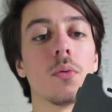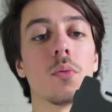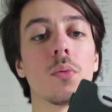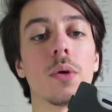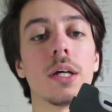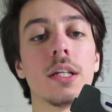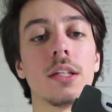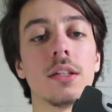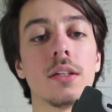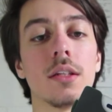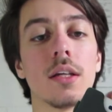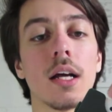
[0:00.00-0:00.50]

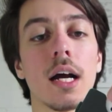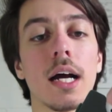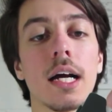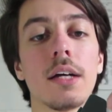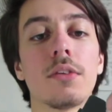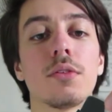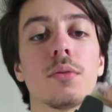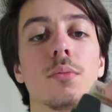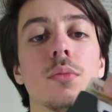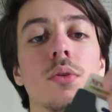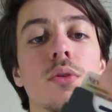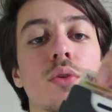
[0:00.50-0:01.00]
when I
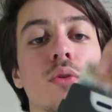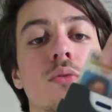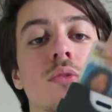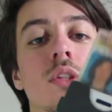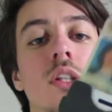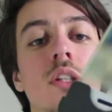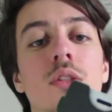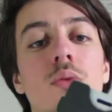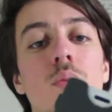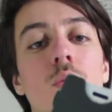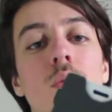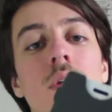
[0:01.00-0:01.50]
remove
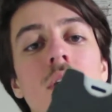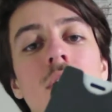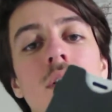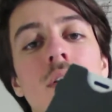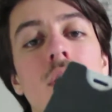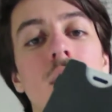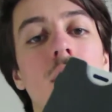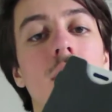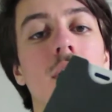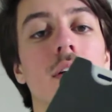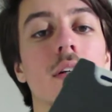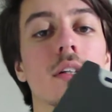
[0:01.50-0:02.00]
just one
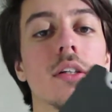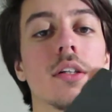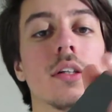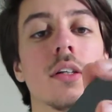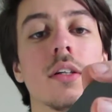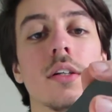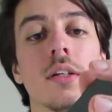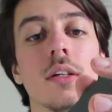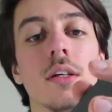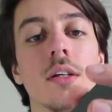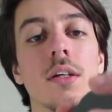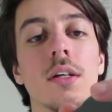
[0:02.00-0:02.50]
card,
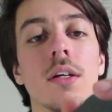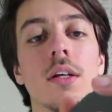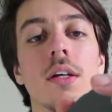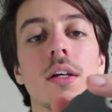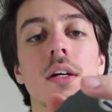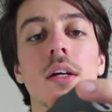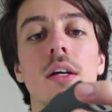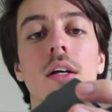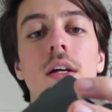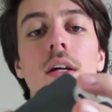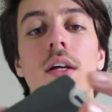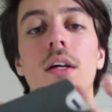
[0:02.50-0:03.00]

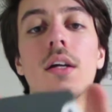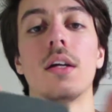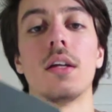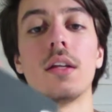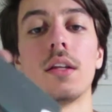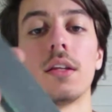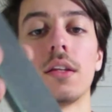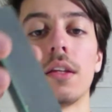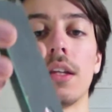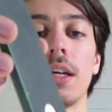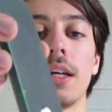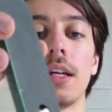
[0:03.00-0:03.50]

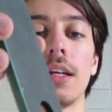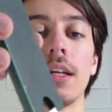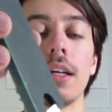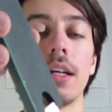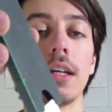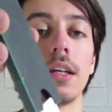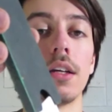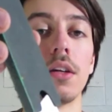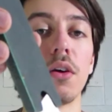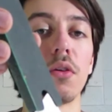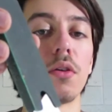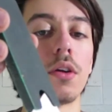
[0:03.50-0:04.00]
then
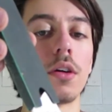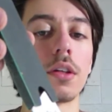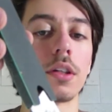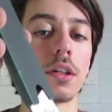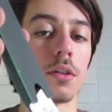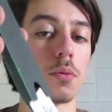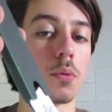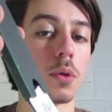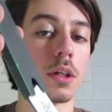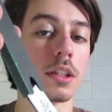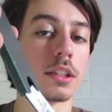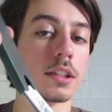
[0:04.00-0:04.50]
it no longer
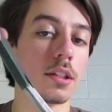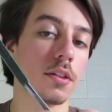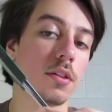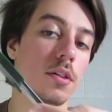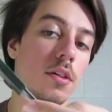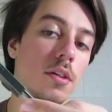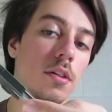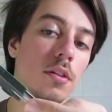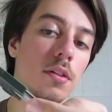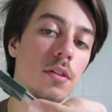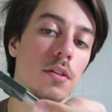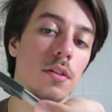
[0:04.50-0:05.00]
works at
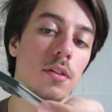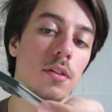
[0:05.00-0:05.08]
all.